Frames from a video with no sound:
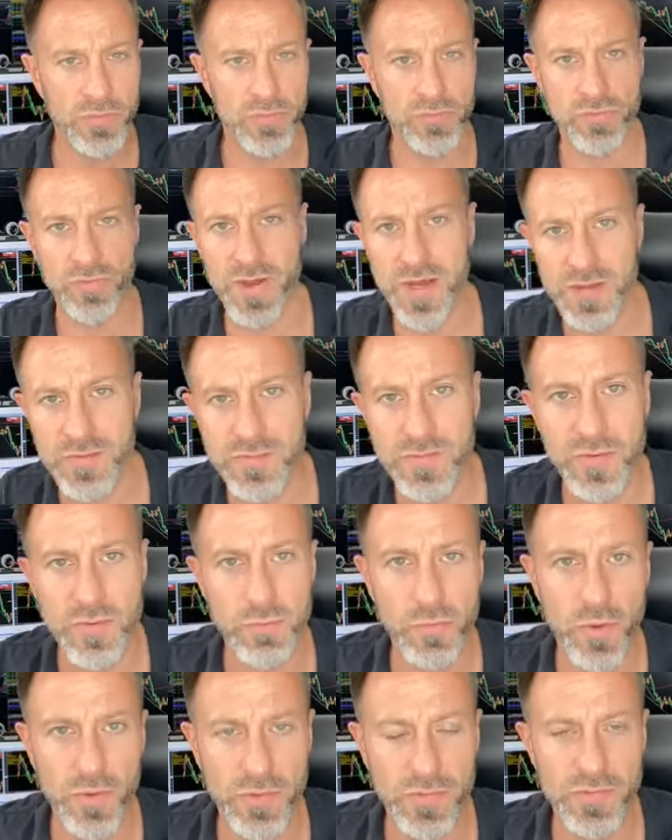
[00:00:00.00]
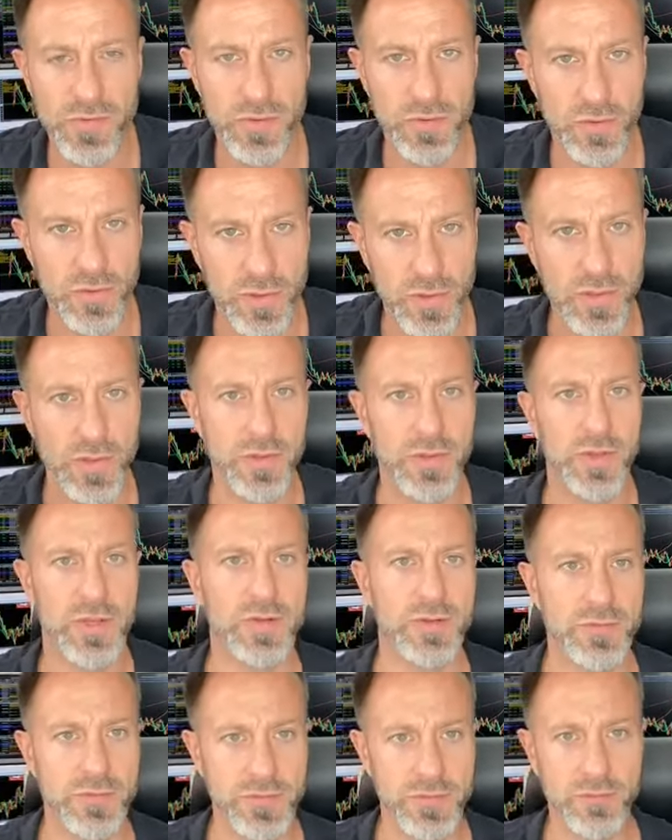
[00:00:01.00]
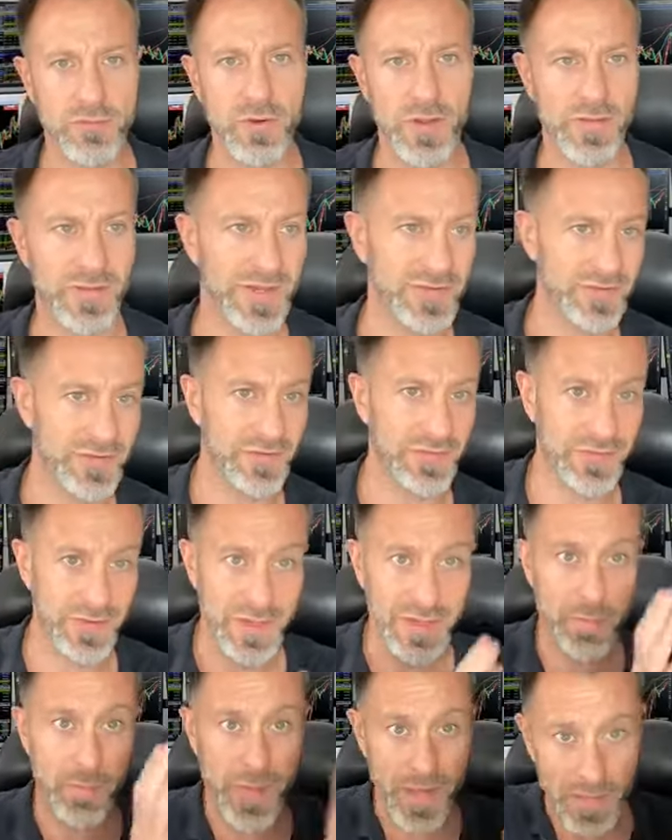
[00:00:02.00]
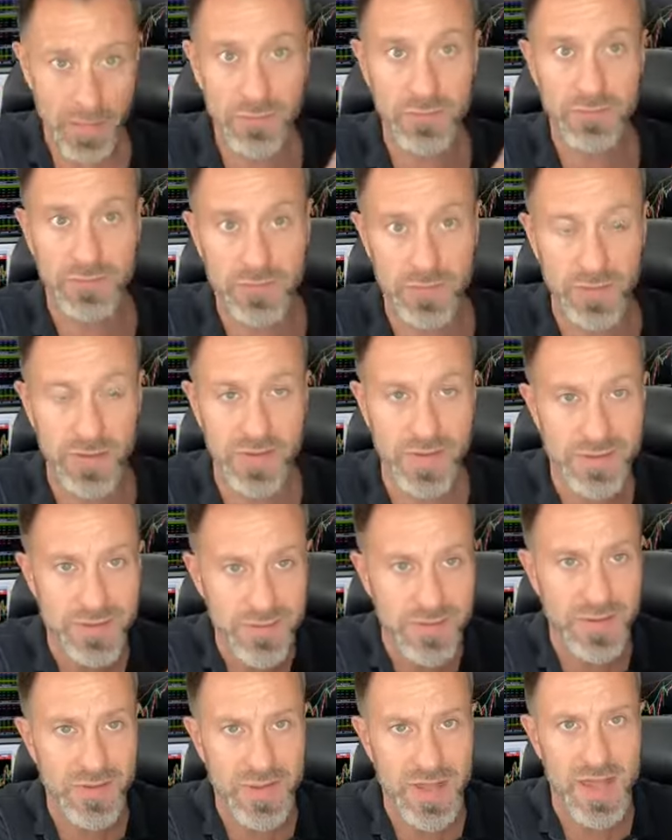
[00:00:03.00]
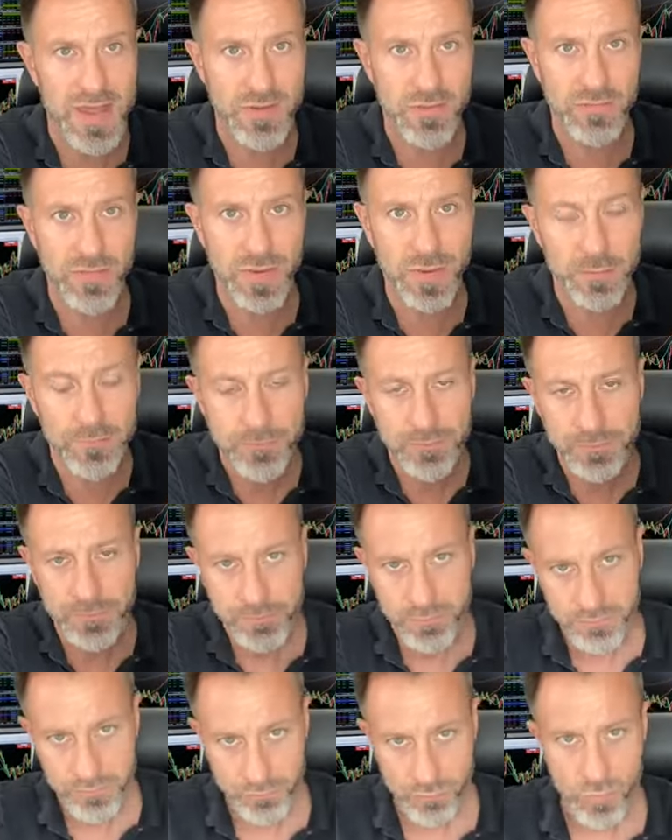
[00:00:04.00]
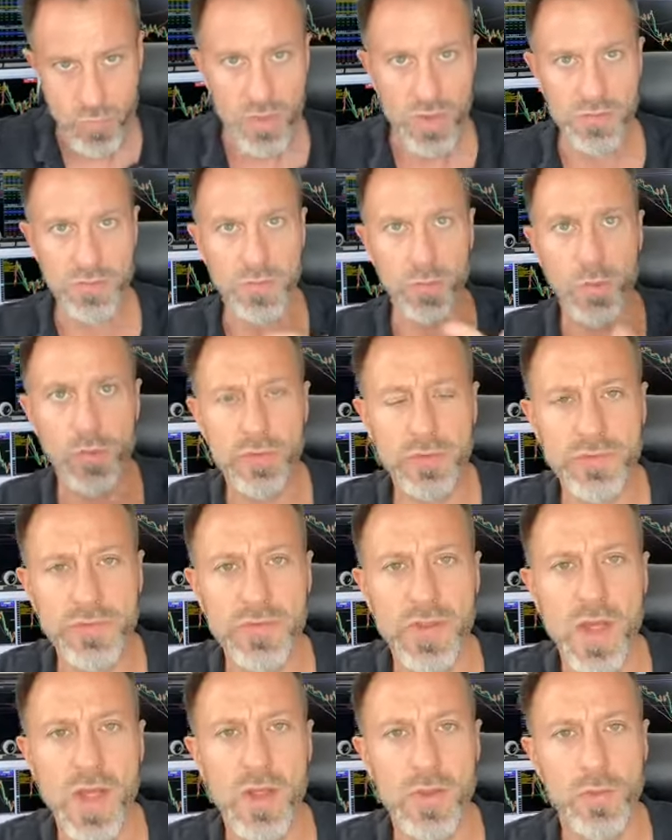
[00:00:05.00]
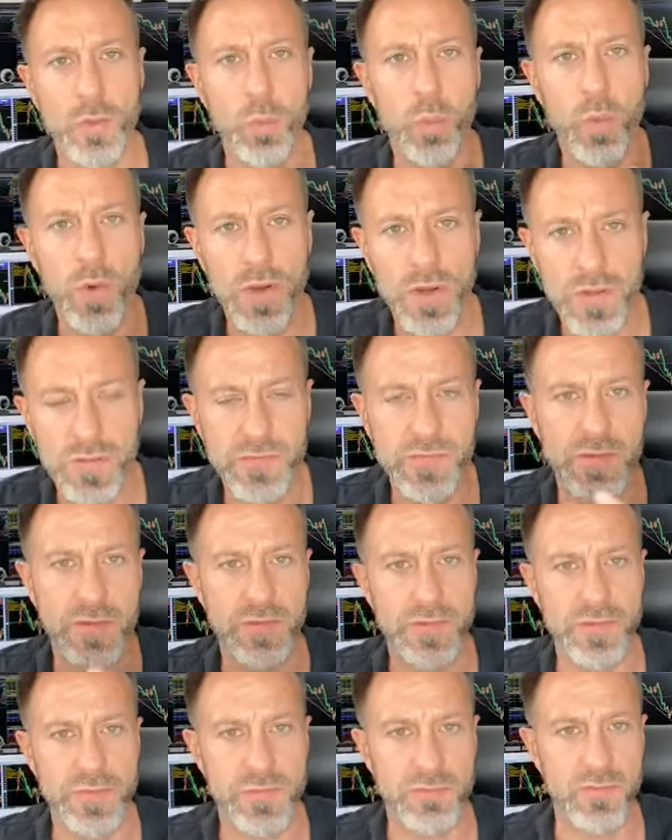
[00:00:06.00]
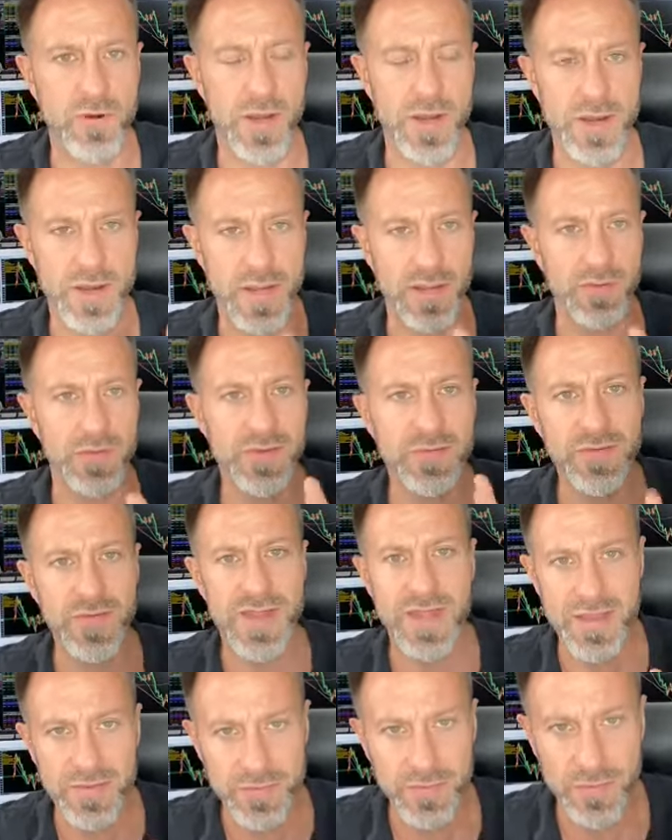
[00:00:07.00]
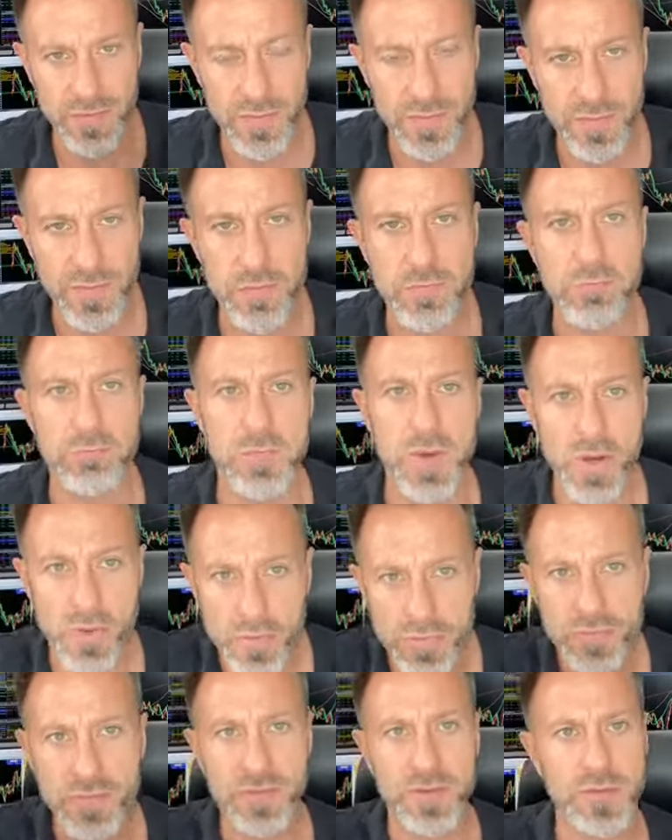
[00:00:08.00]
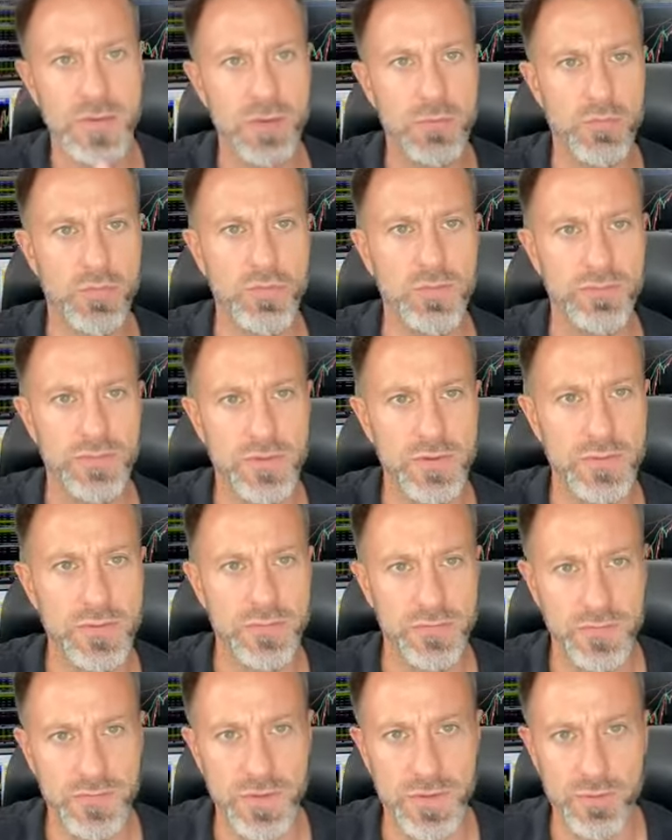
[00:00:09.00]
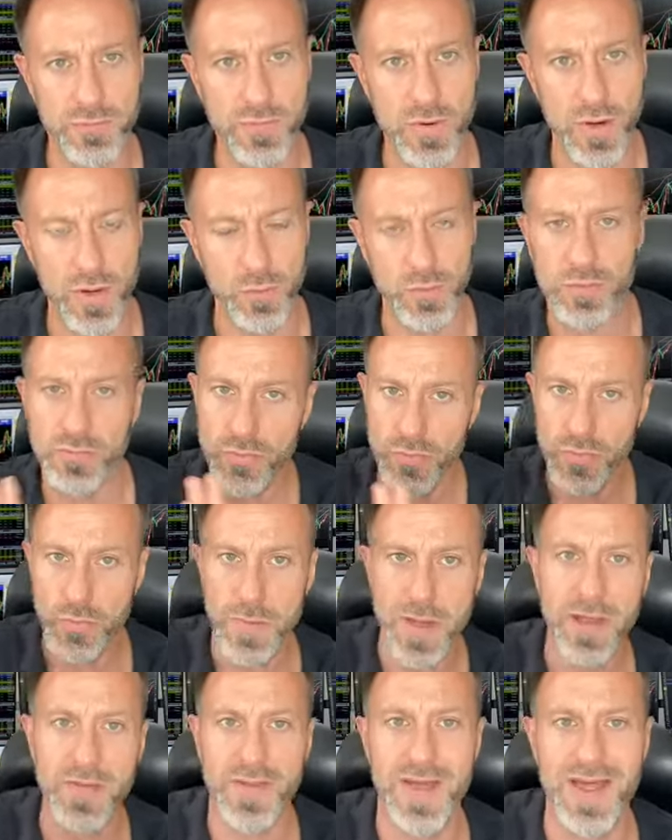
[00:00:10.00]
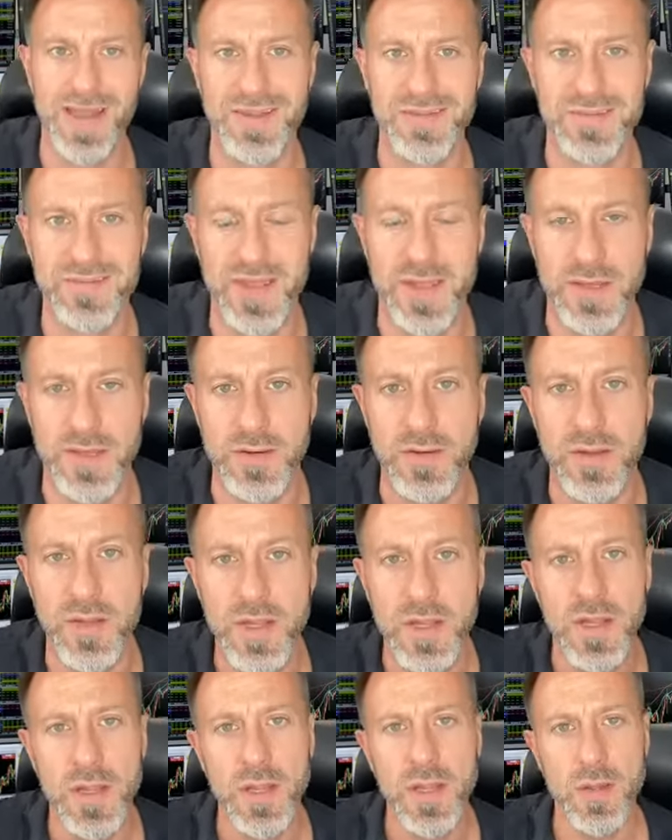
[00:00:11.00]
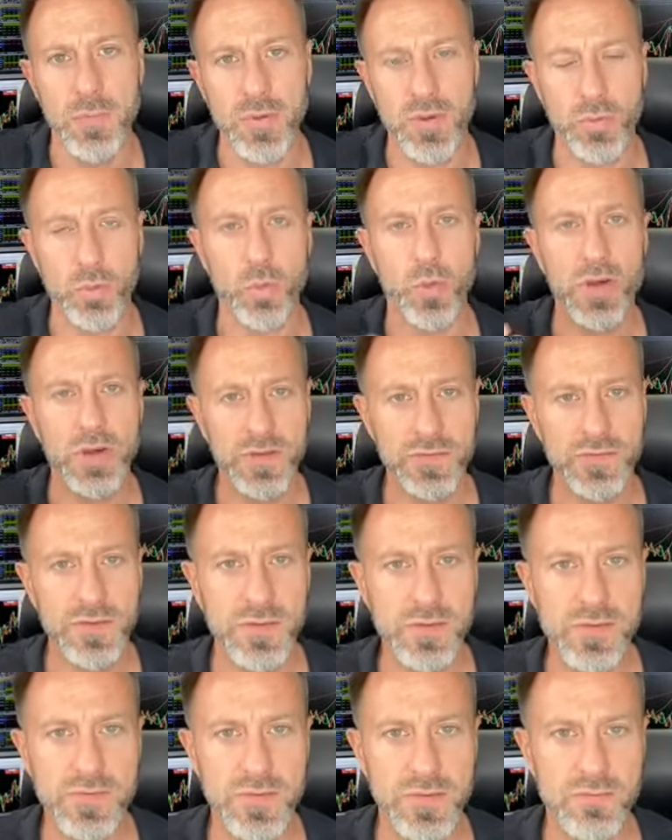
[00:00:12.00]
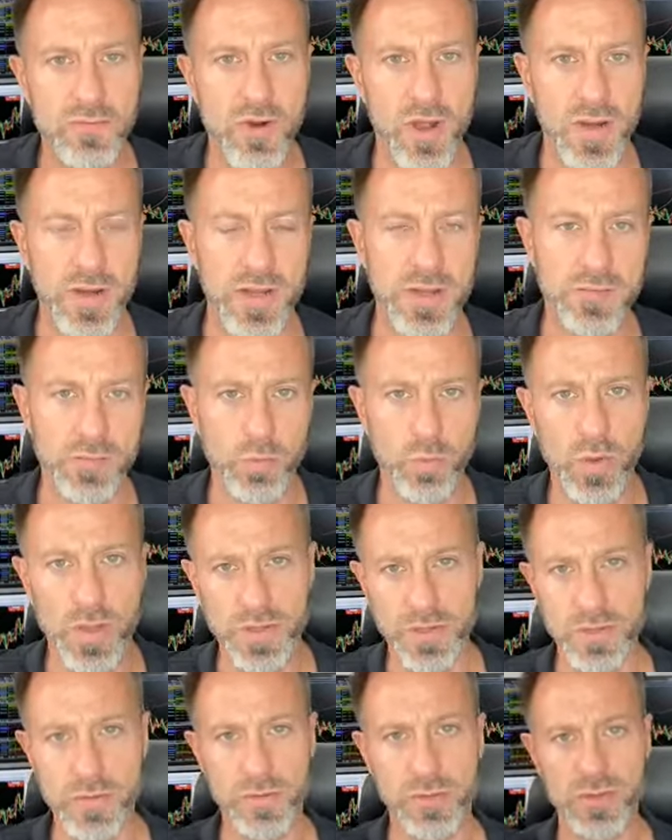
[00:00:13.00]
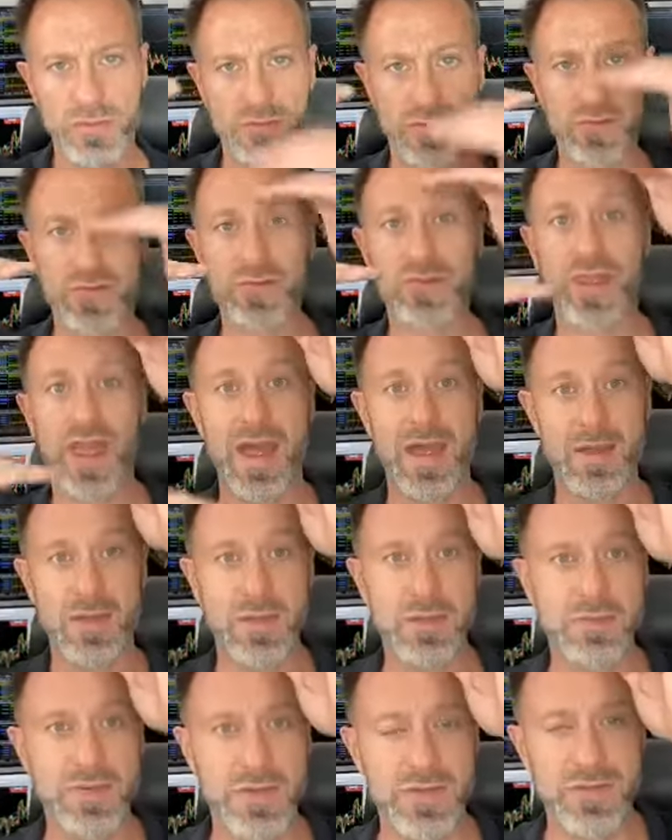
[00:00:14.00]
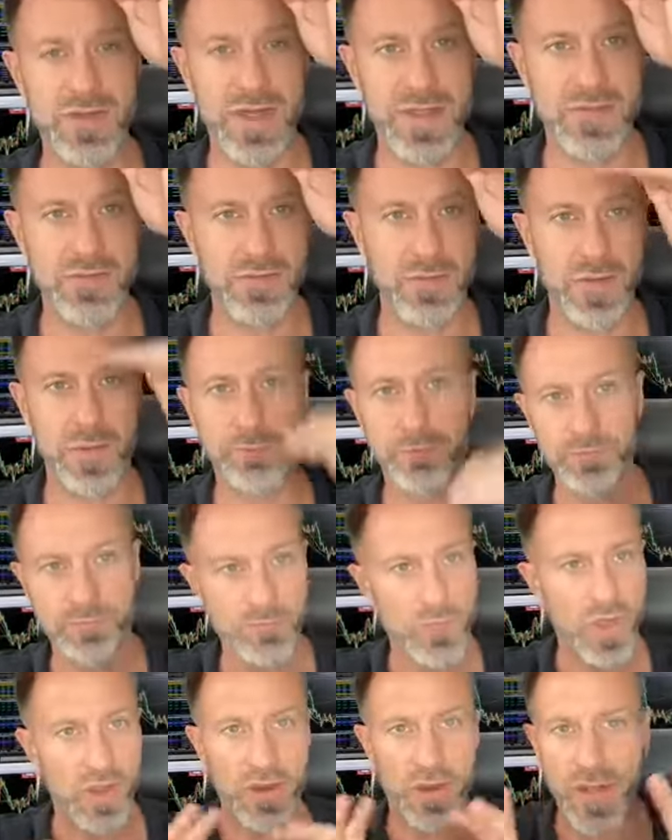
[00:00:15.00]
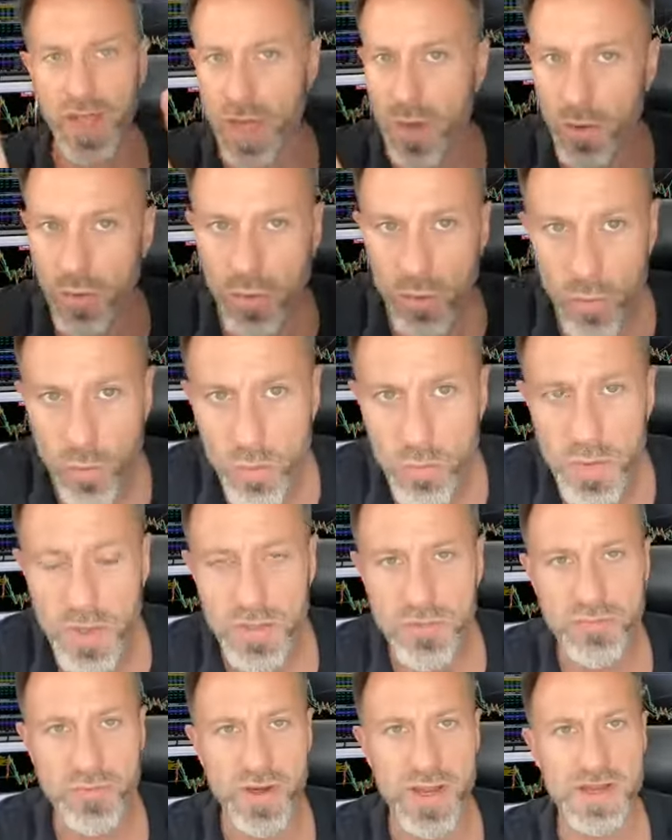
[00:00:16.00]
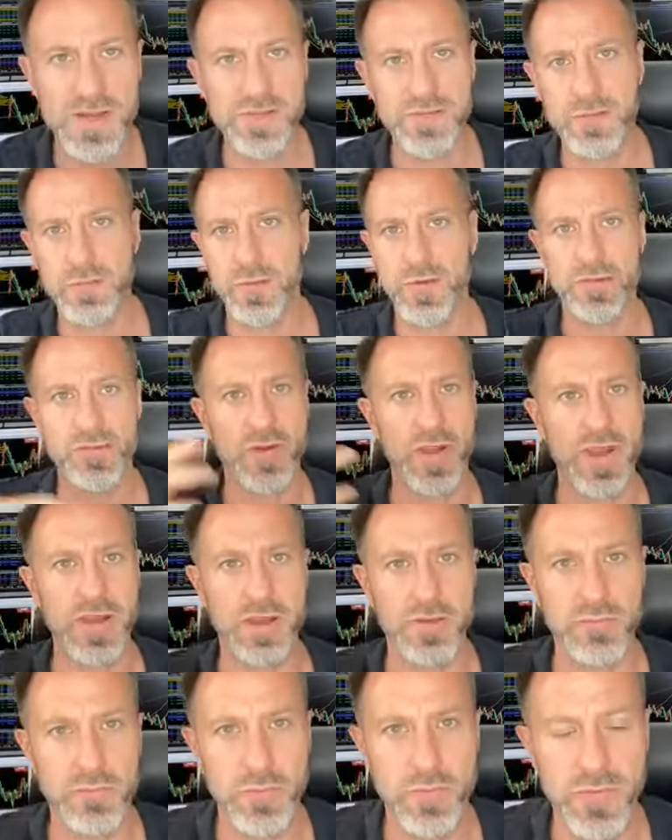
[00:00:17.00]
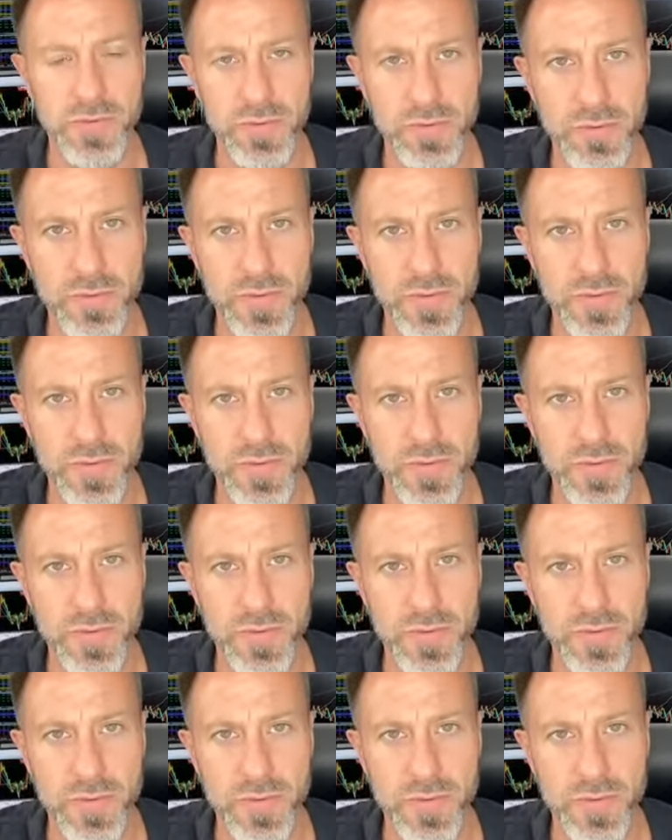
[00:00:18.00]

So traders don't bother to look at the losing run, they just see the pound signs at the end of it. So what's the worst losing run? Now, this isn't the most number of losers in a row, we'll talk about that in a second. But the worst losing run is when you can scan over the data, and I get all my traders in my trading room to